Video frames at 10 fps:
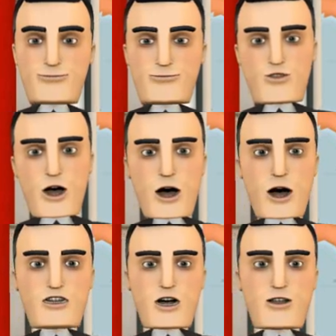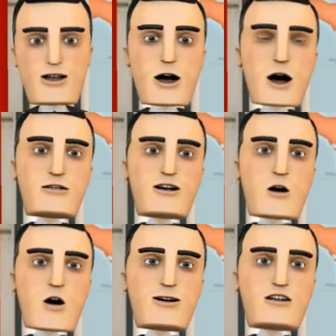Those are the top
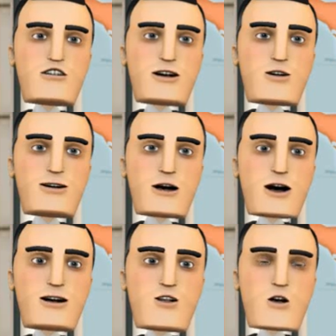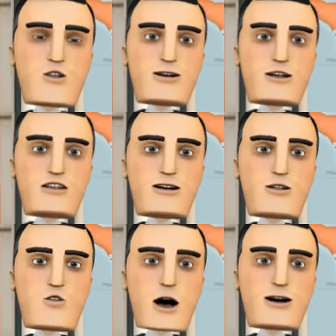stories of the week and other things
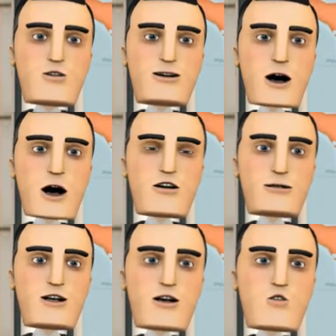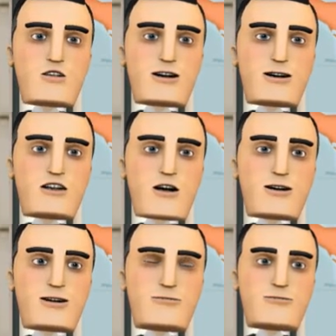you'll want to know from the cruise
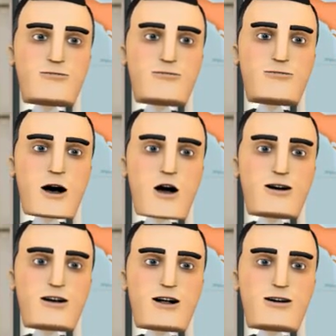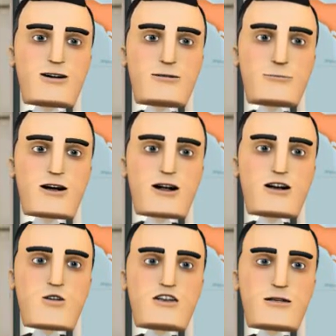industry. Our daily
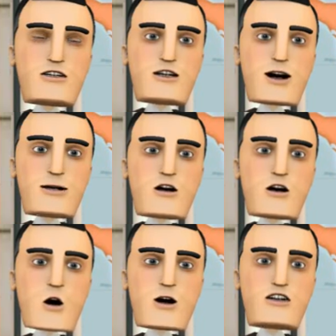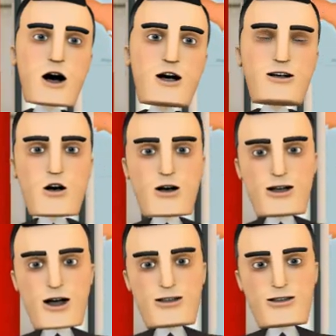emails to subscribers also covered
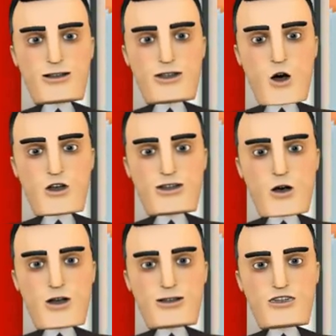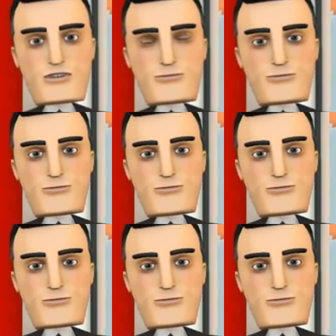19 other stories.